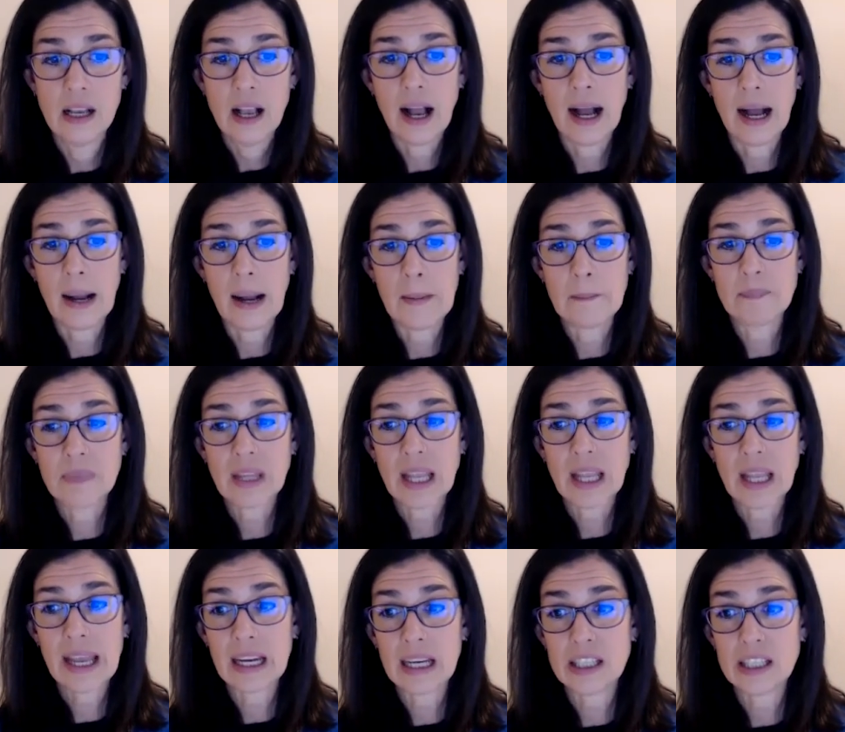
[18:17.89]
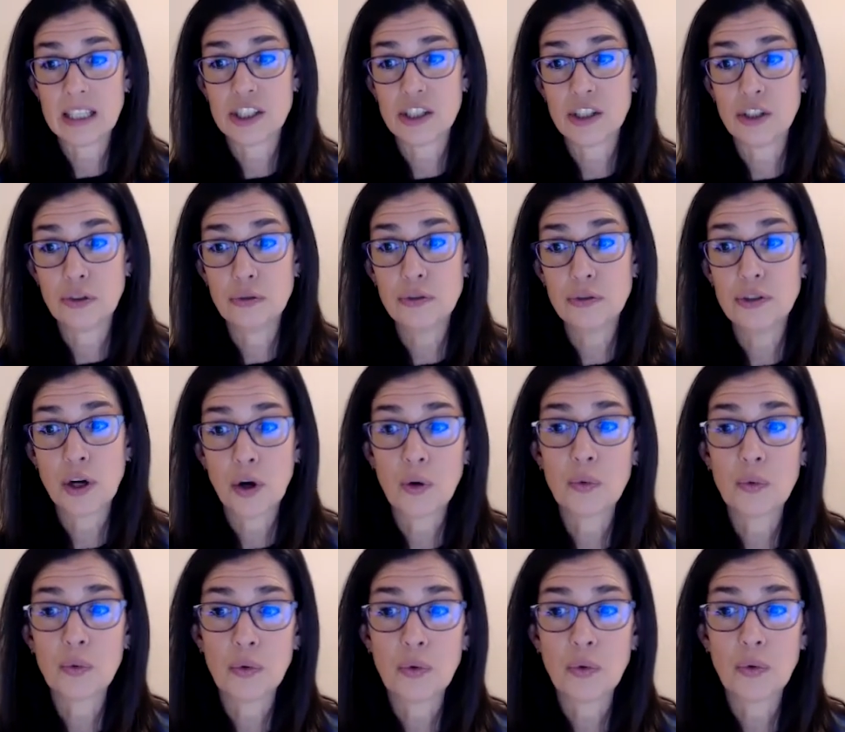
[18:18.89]
And you don't
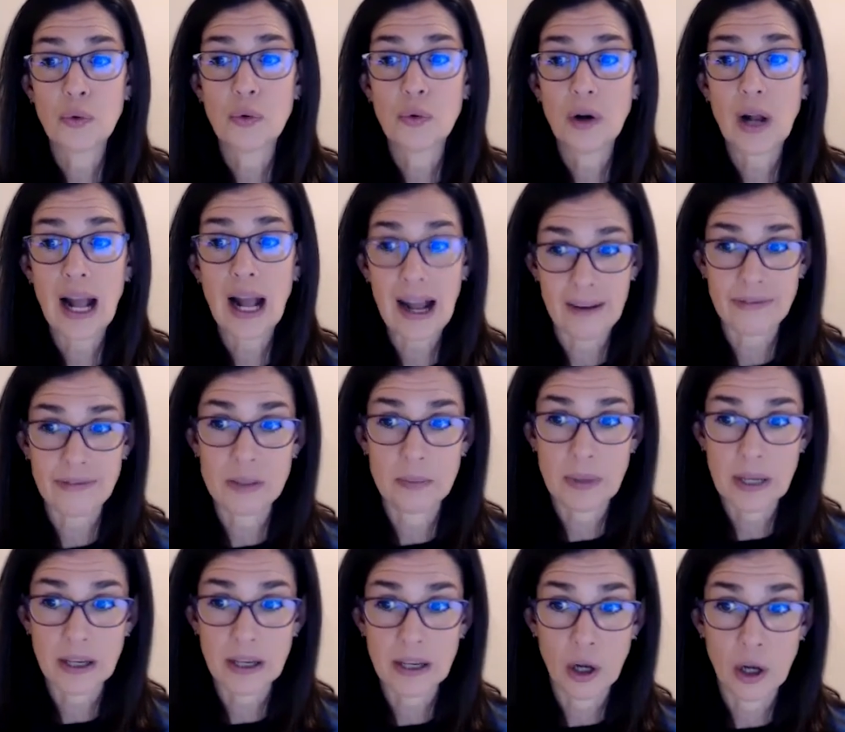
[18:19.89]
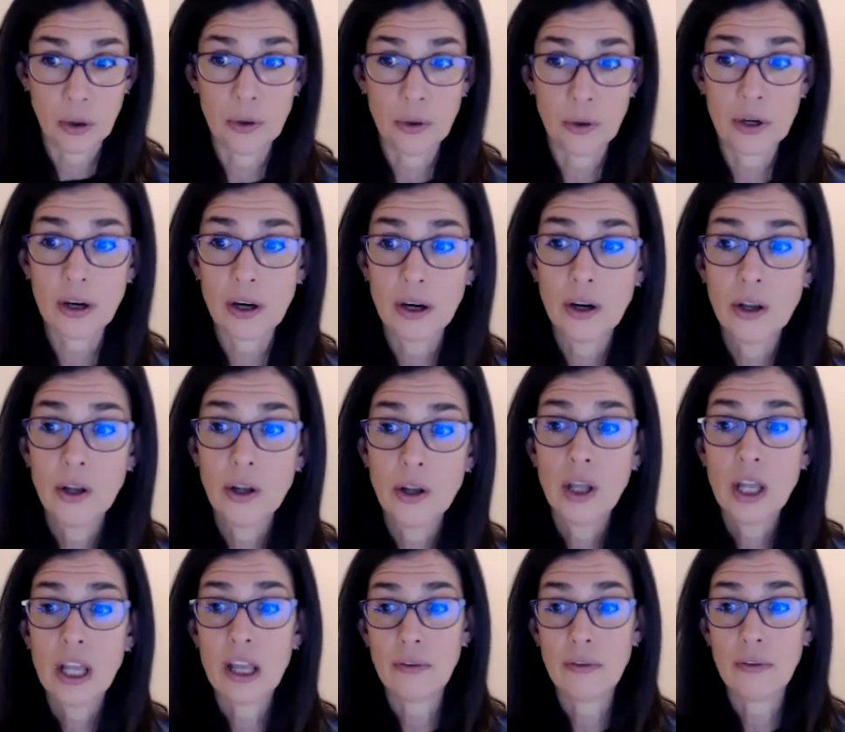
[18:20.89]
have to be a coder.
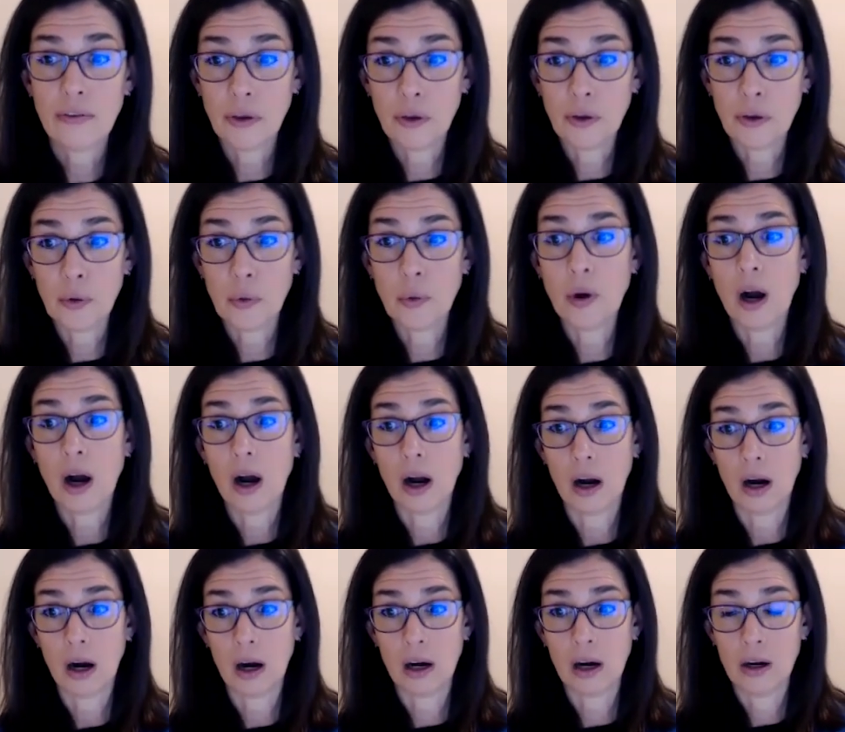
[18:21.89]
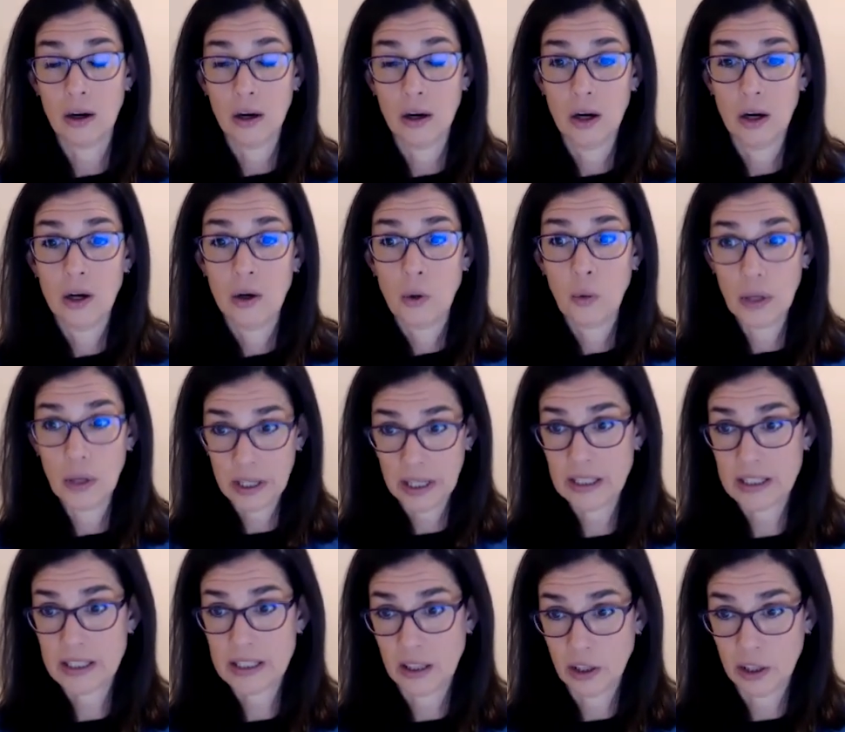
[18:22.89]
If you are
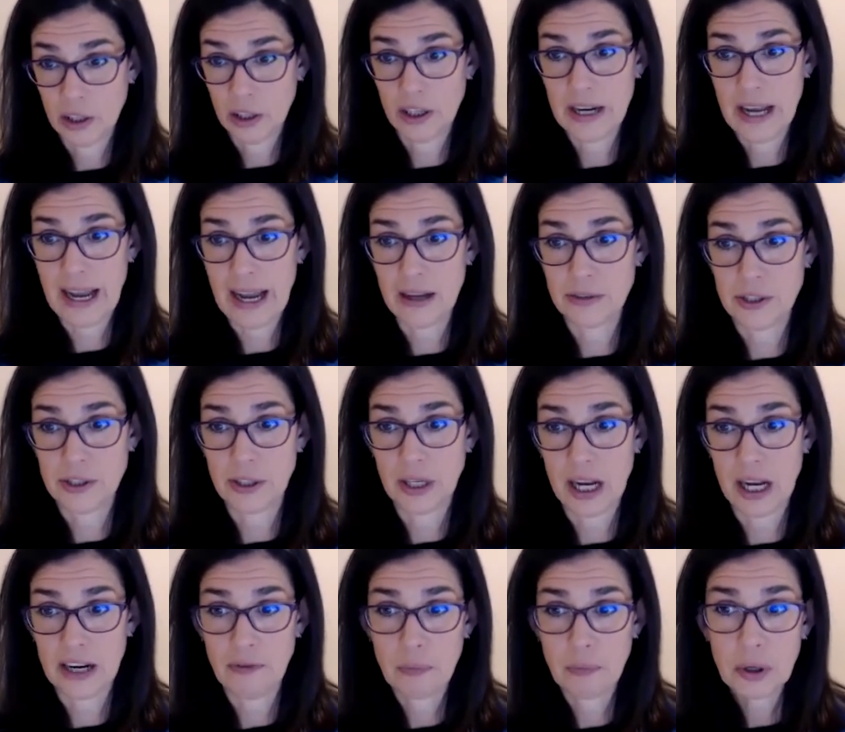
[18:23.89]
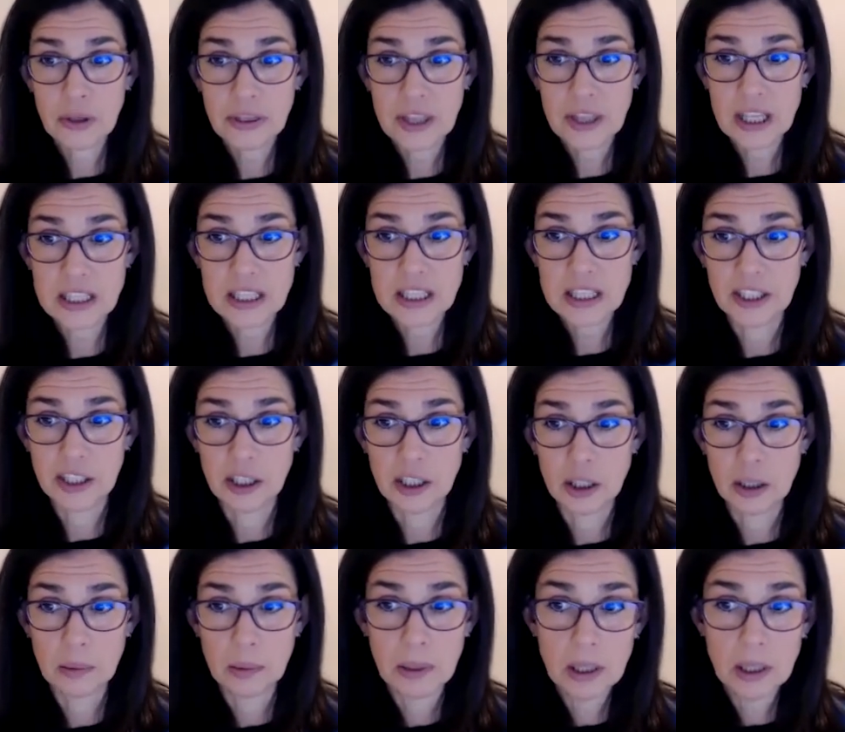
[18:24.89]
willing to learn how to kind of put these
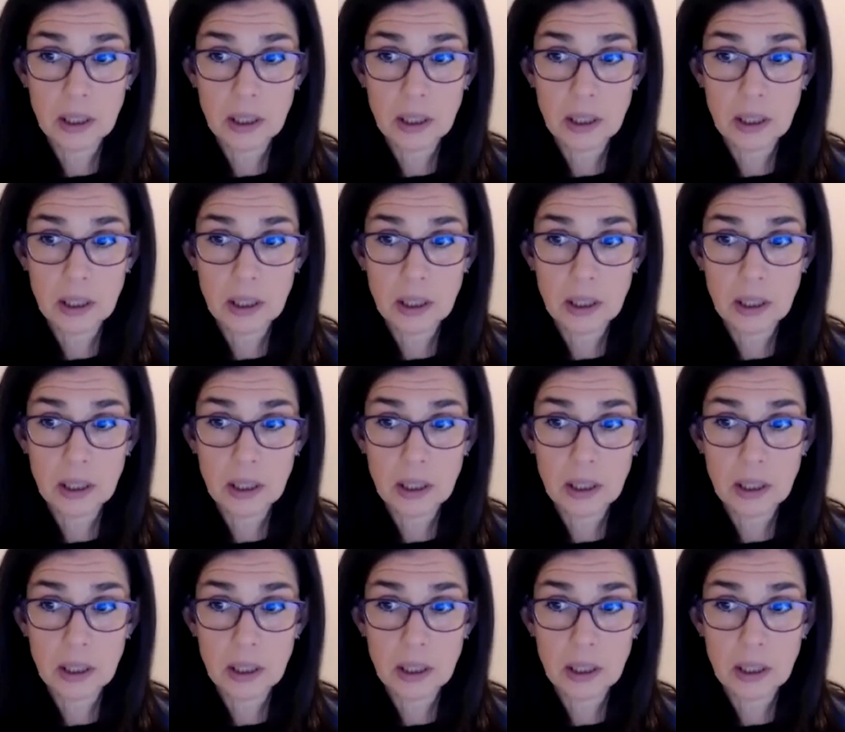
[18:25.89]
little